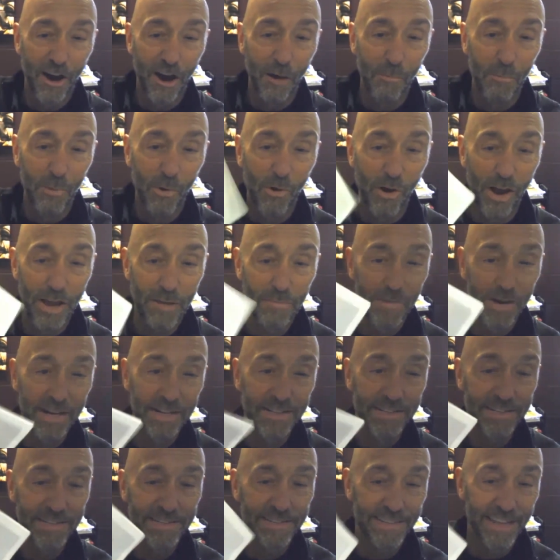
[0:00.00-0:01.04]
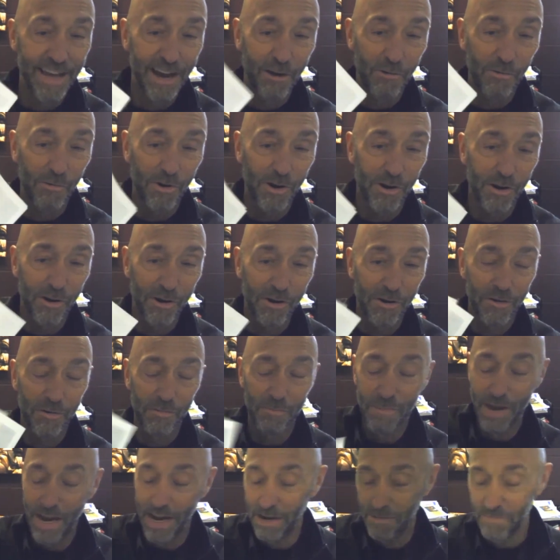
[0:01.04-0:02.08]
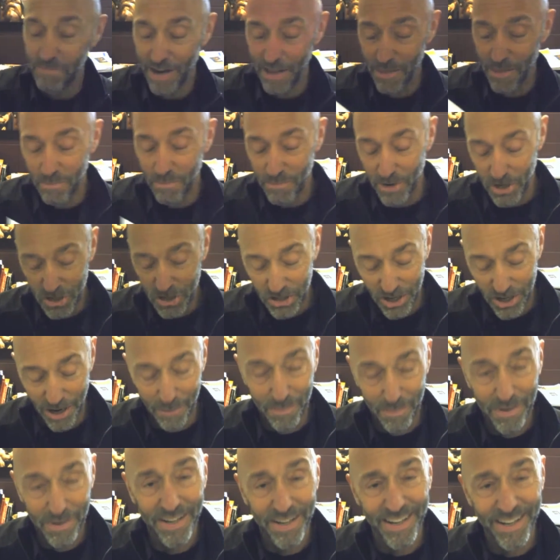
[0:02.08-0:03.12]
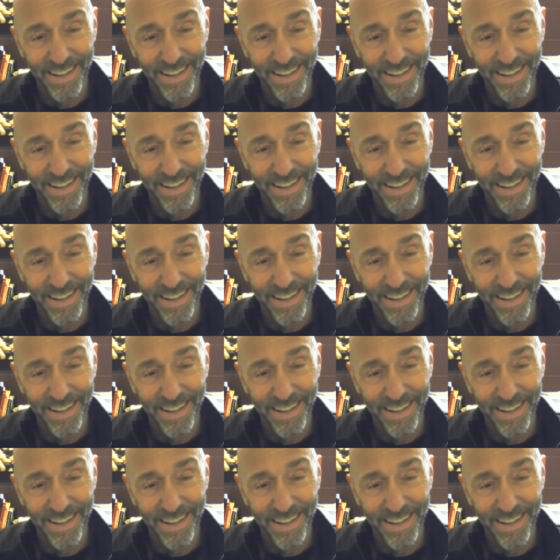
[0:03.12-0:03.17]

appointments that were made by the bishop.